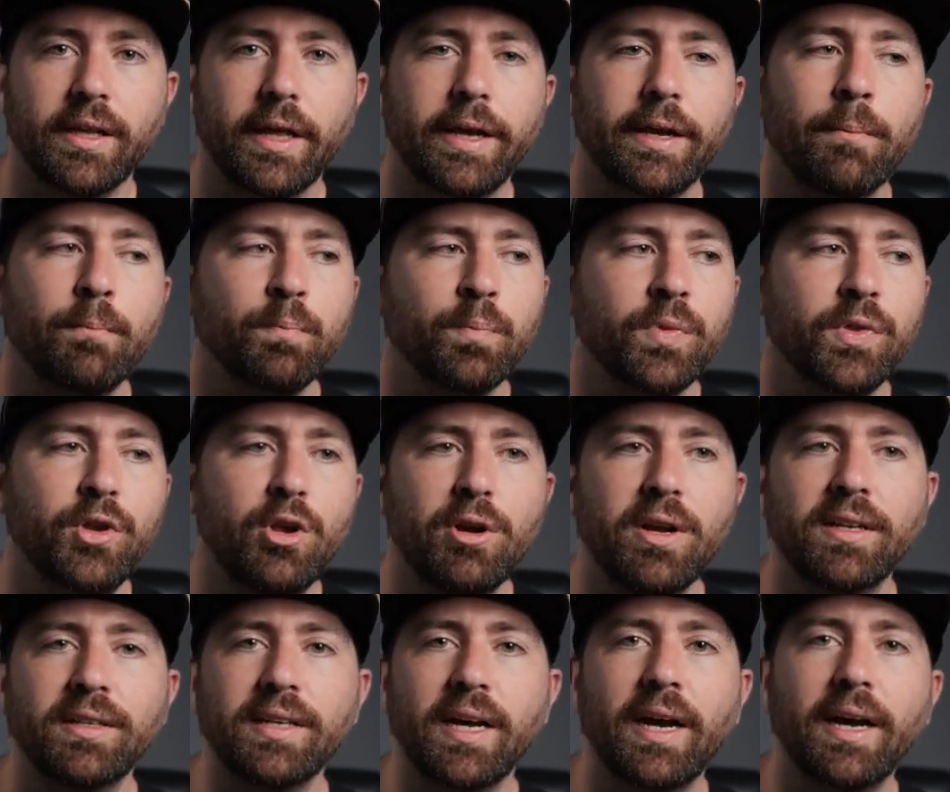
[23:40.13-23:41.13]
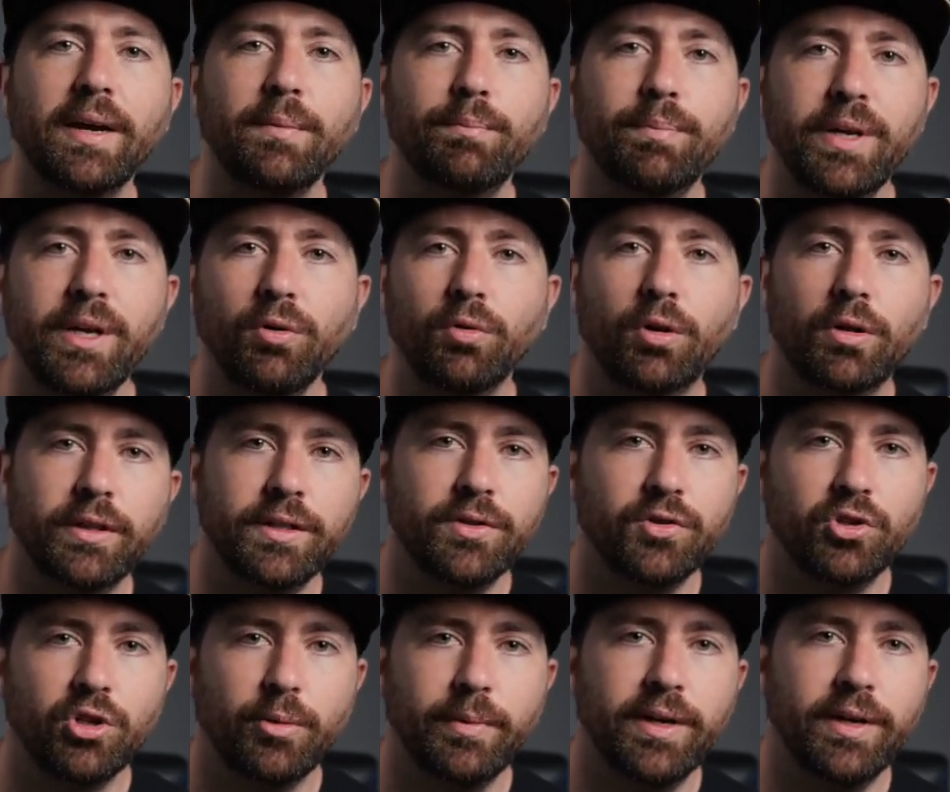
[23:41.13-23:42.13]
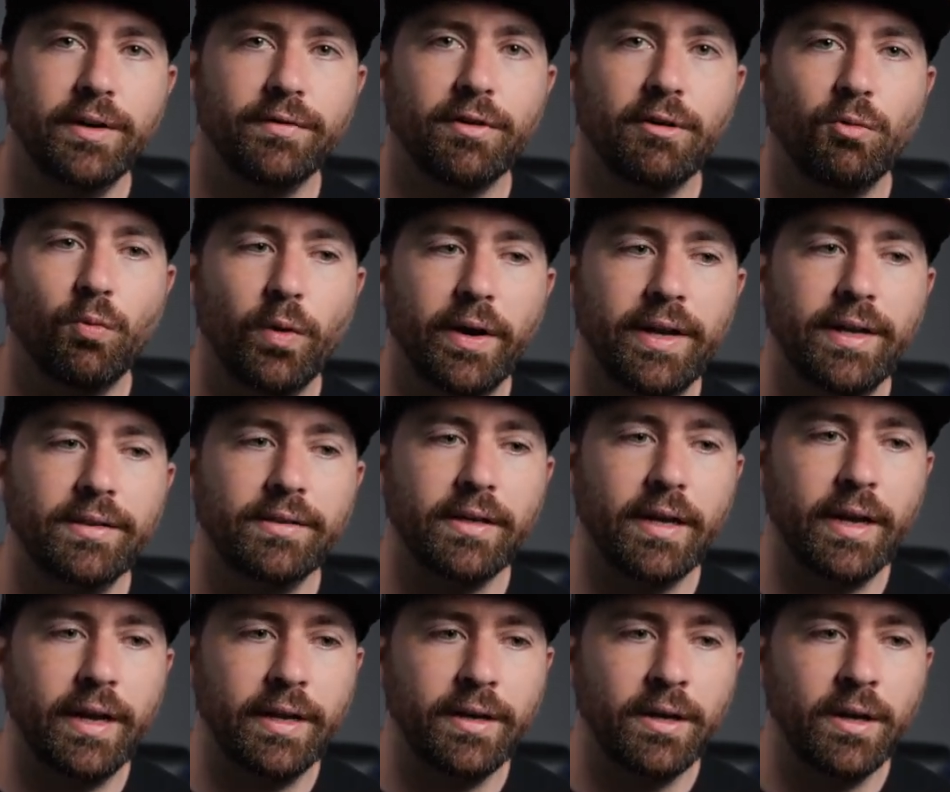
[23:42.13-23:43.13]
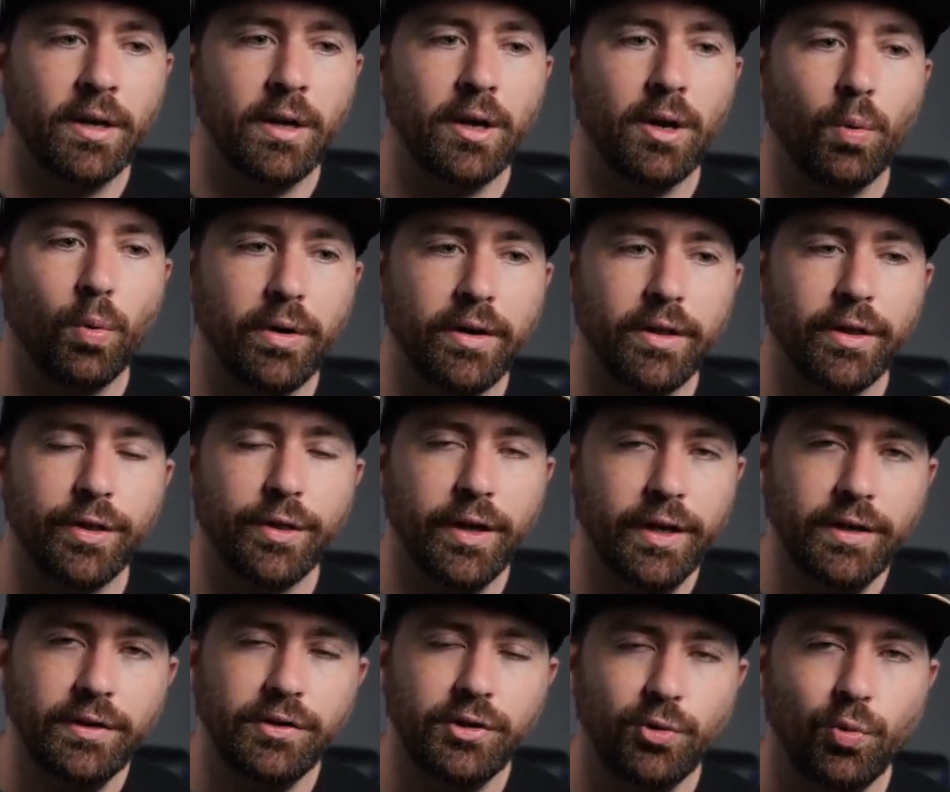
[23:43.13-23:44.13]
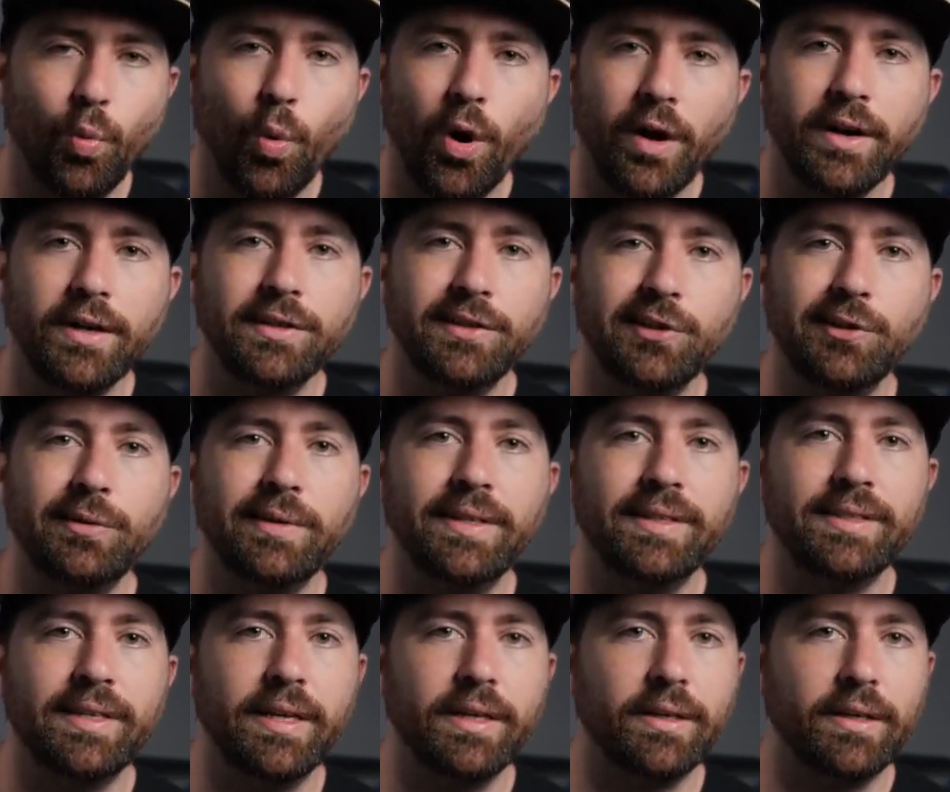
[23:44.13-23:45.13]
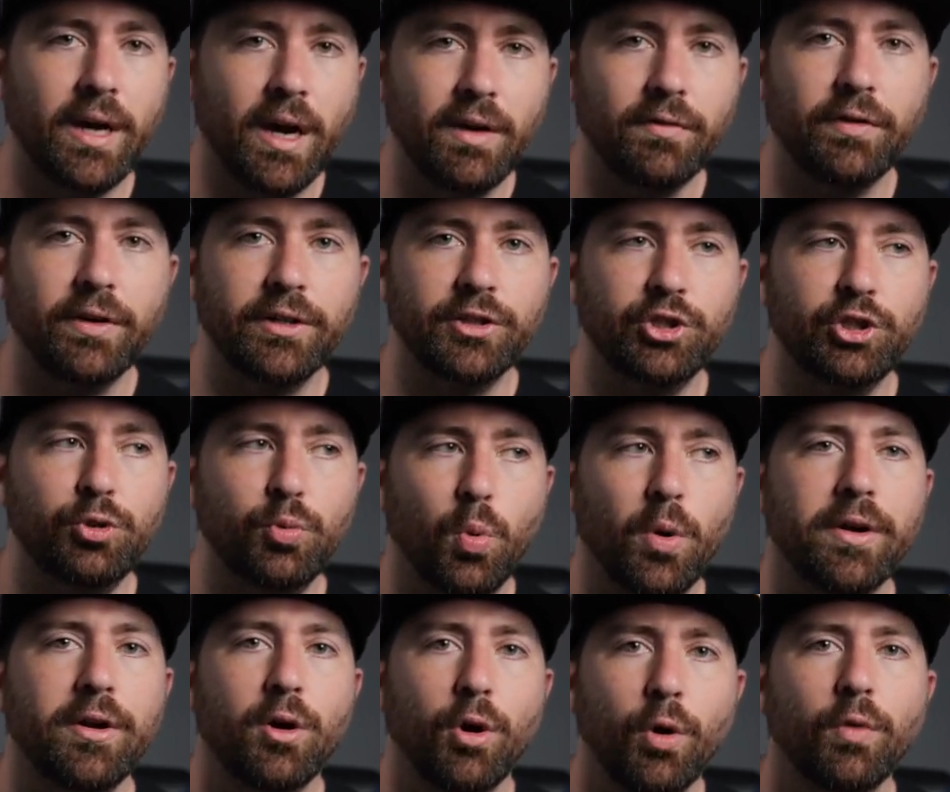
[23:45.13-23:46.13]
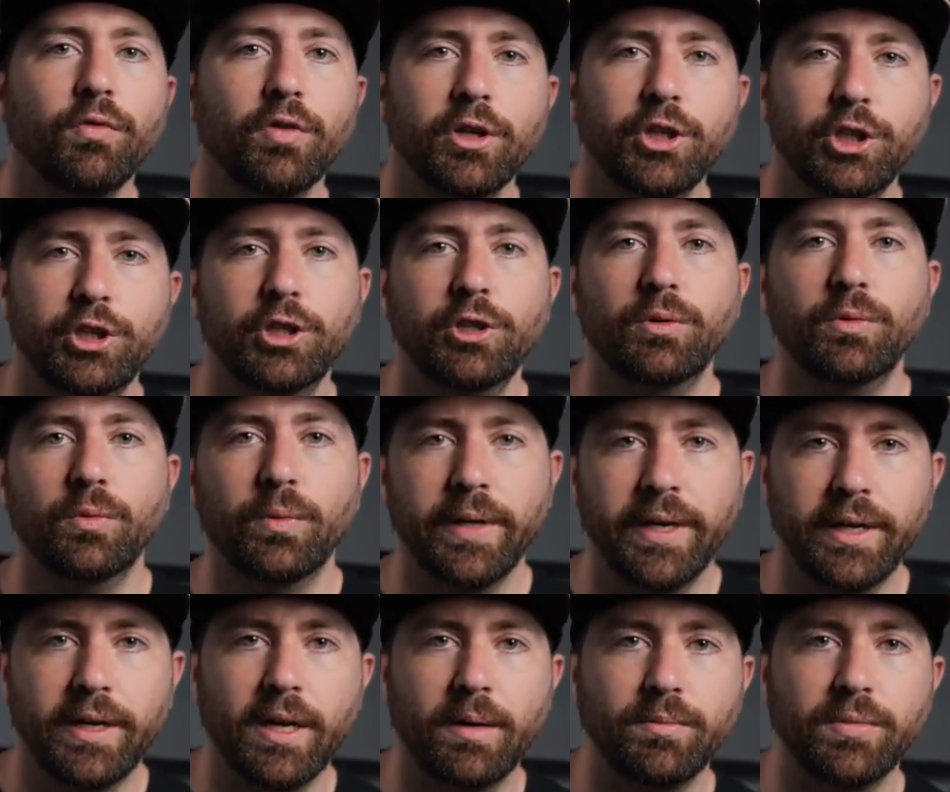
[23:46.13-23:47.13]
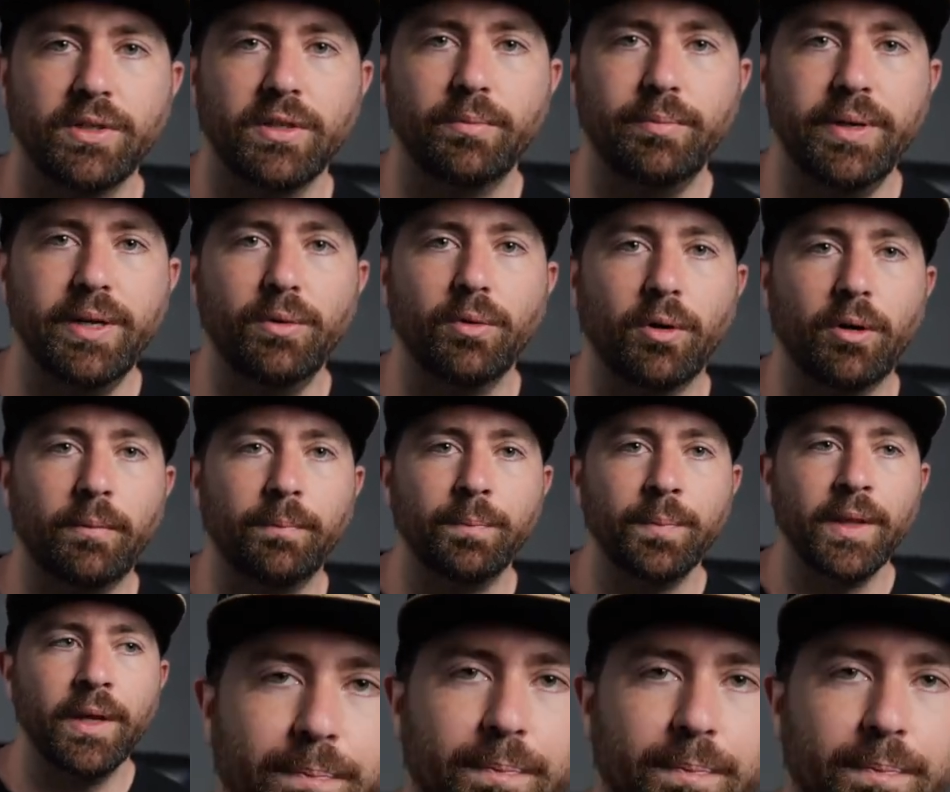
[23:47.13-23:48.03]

Like, you can tie B-roll in so many different ways. And one of the things you wanna do is get coverage. You wanna overshoot when it comes to B-roll.